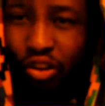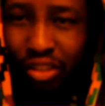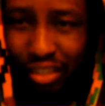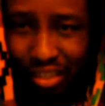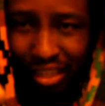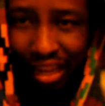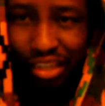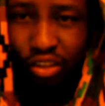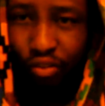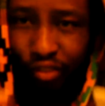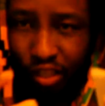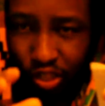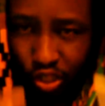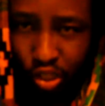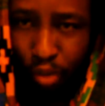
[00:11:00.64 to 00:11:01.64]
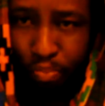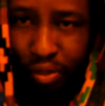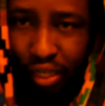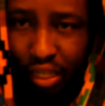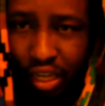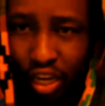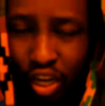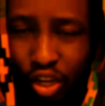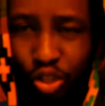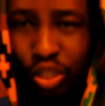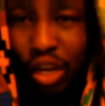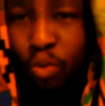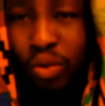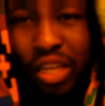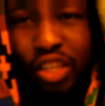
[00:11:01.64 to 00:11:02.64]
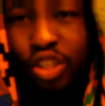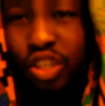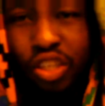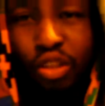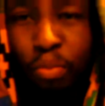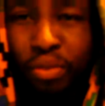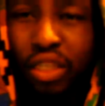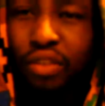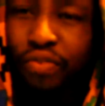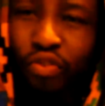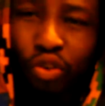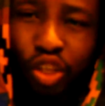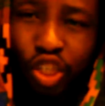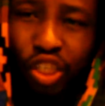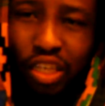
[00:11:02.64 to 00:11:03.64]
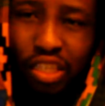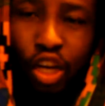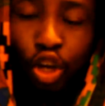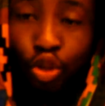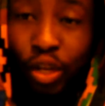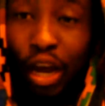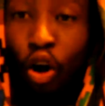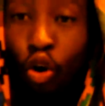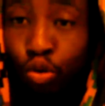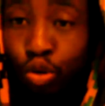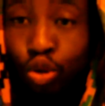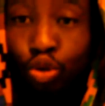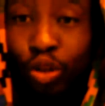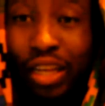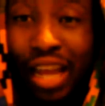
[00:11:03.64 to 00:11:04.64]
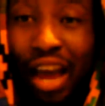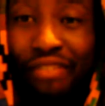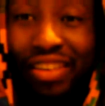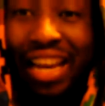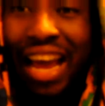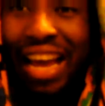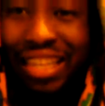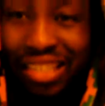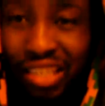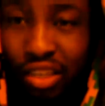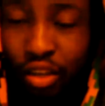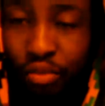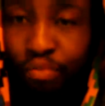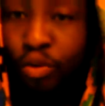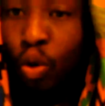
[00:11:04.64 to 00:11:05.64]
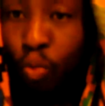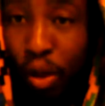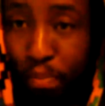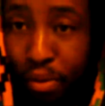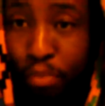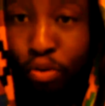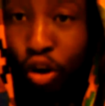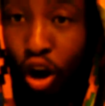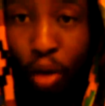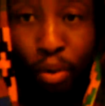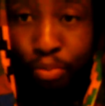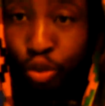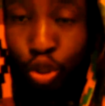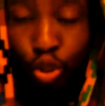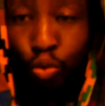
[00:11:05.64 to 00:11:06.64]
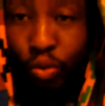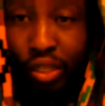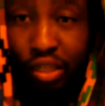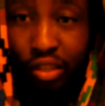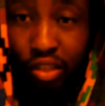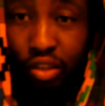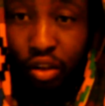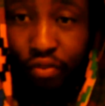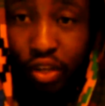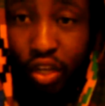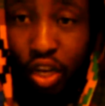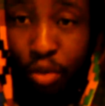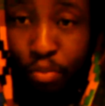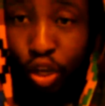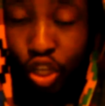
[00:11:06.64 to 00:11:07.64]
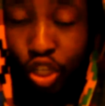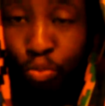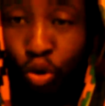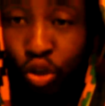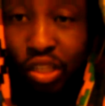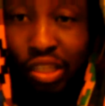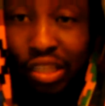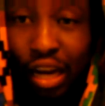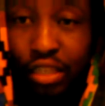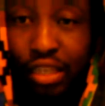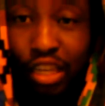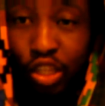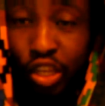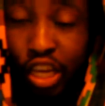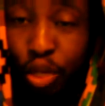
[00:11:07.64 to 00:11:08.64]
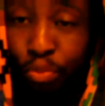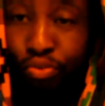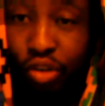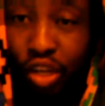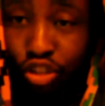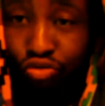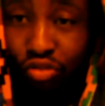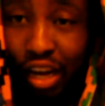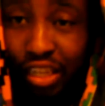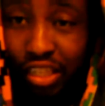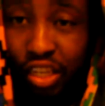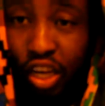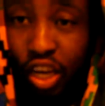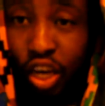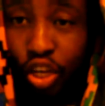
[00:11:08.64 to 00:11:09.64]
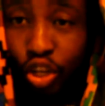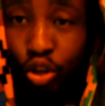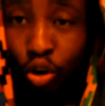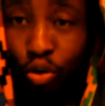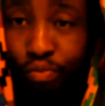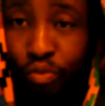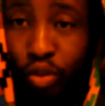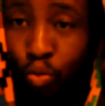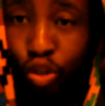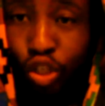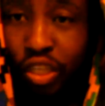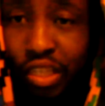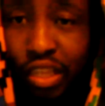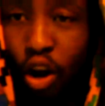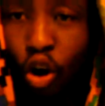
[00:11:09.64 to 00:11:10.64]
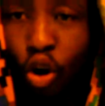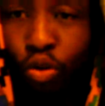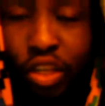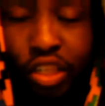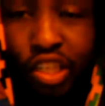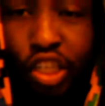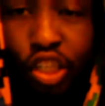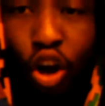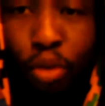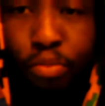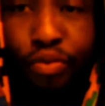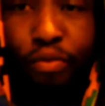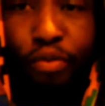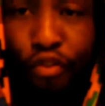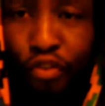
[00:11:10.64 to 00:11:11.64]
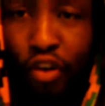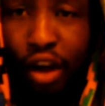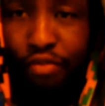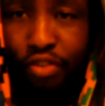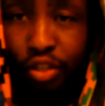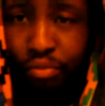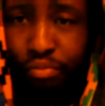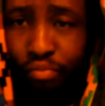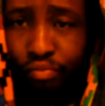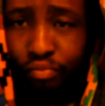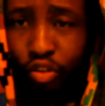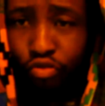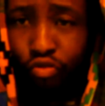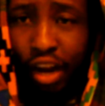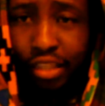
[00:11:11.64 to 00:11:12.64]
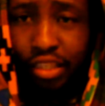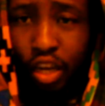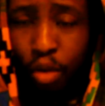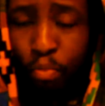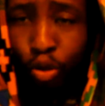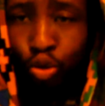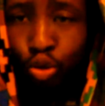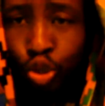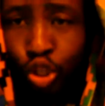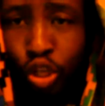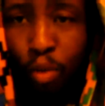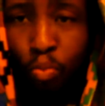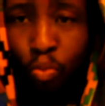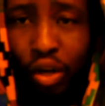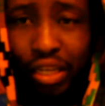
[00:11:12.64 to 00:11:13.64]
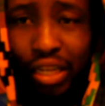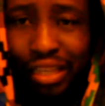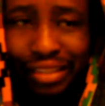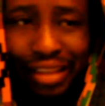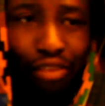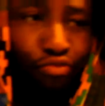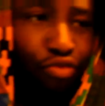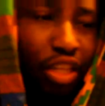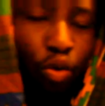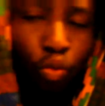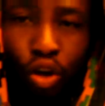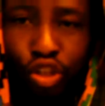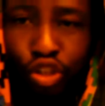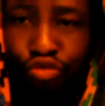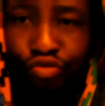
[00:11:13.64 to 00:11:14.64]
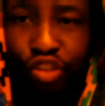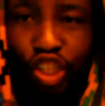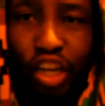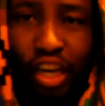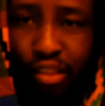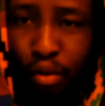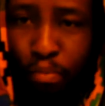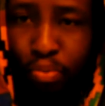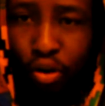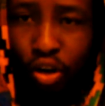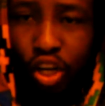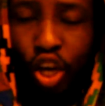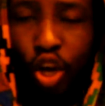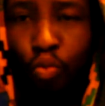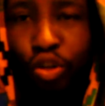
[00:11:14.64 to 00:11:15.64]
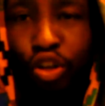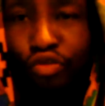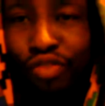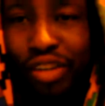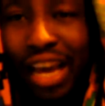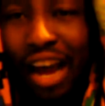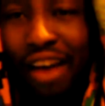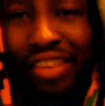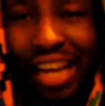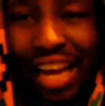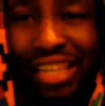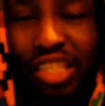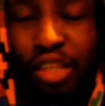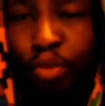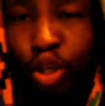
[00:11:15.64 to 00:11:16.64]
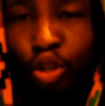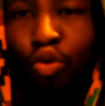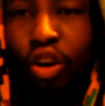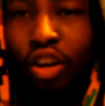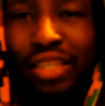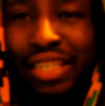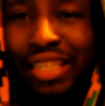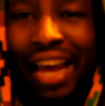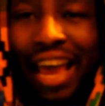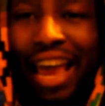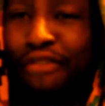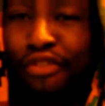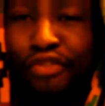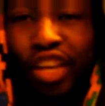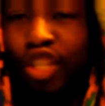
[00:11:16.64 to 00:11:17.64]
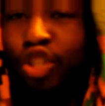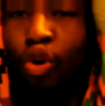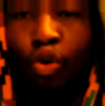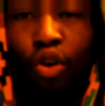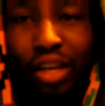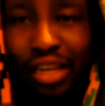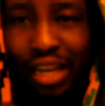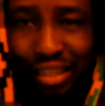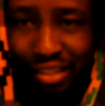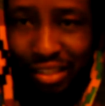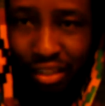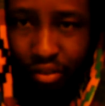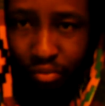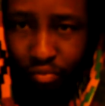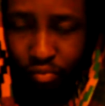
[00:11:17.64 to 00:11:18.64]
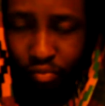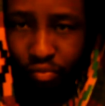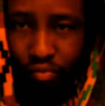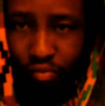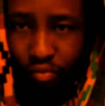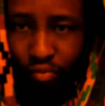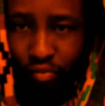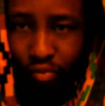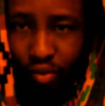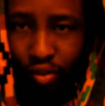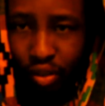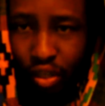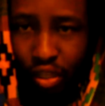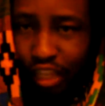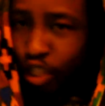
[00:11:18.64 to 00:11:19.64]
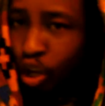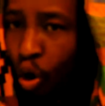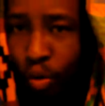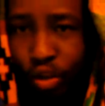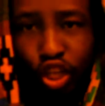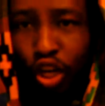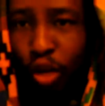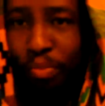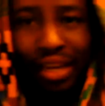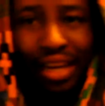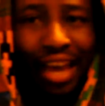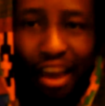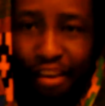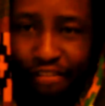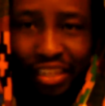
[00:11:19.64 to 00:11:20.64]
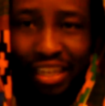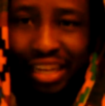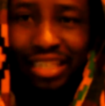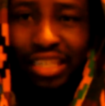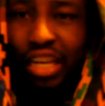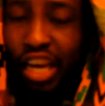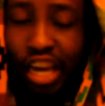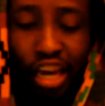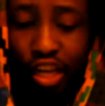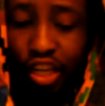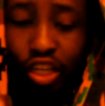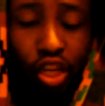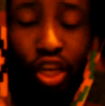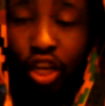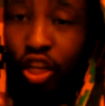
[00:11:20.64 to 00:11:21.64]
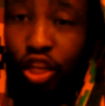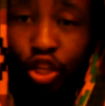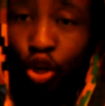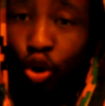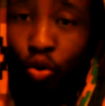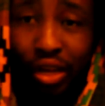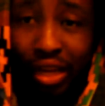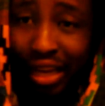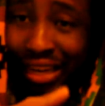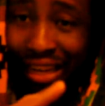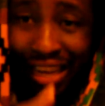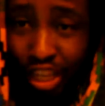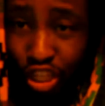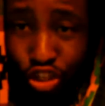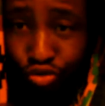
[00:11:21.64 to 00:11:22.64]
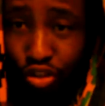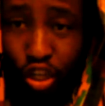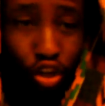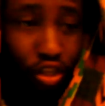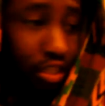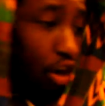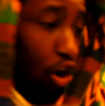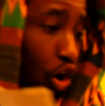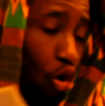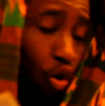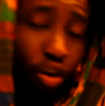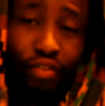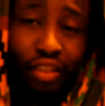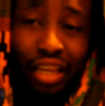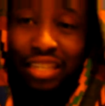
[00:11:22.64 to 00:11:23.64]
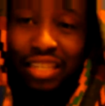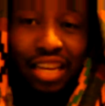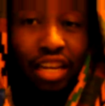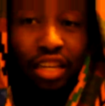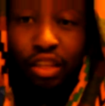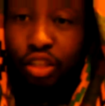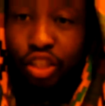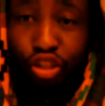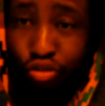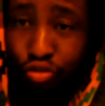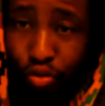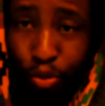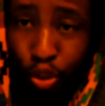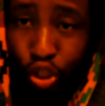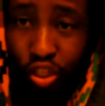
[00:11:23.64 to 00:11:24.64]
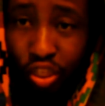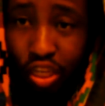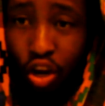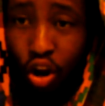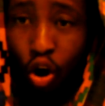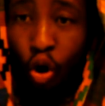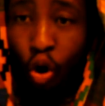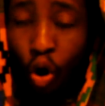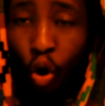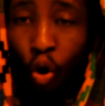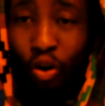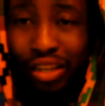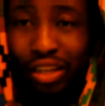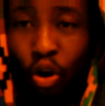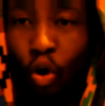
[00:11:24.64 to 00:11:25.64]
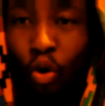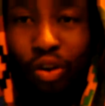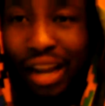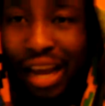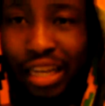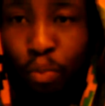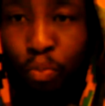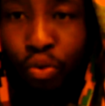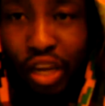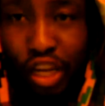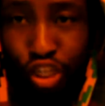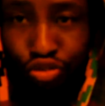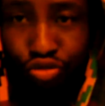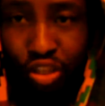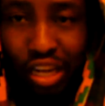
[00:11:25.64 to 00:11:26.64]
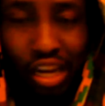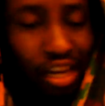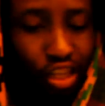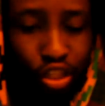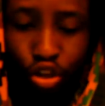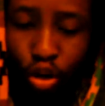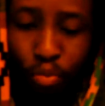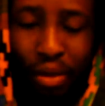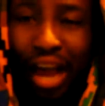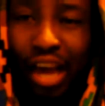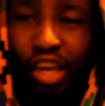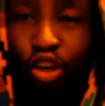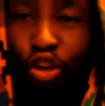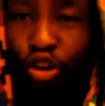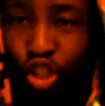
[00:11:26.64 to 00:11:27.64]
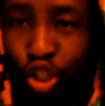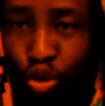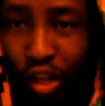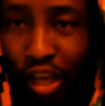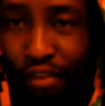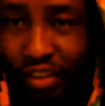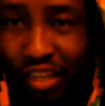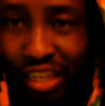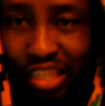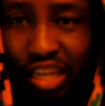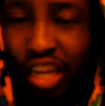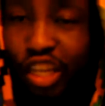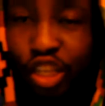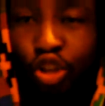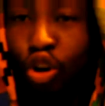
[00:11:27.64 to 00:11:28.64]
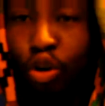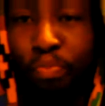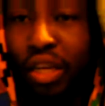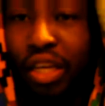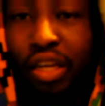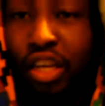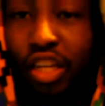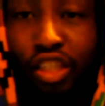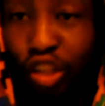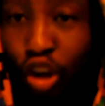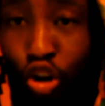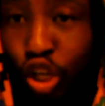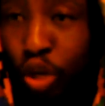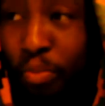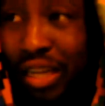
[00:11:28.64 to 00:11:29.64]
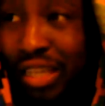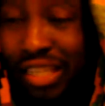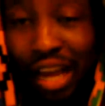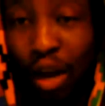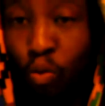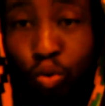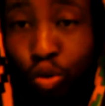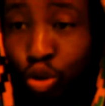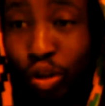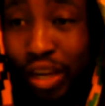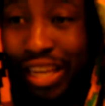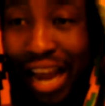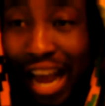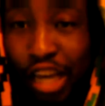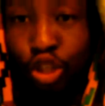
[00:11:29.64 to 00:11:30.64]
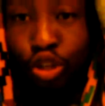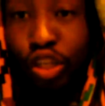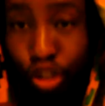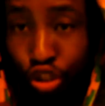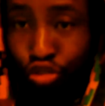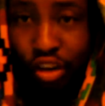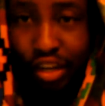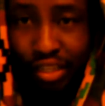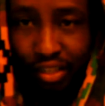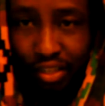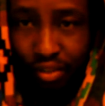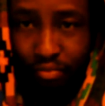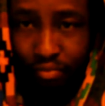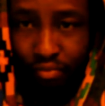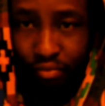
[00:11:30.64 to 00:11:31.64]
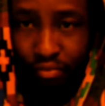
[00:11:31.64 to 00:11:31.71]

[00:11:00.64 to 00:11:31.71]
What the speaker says: understanding of this topic so that we can just stop this foolishness, so that also you can have an answer when people come up to you with this stuff. Because most of the times as Hebrew Israelites, we just say, oh, the seed comes from the father, right? But to someone that really wants to reject the book, we don't really have an answer, because we've got to see that everything is all connected. There's always going to be an evidence in history, because all of the things that are in the scriptures they're all line up with history. There's going to be archaeological evidence. There's going to be documents that you can actually trace.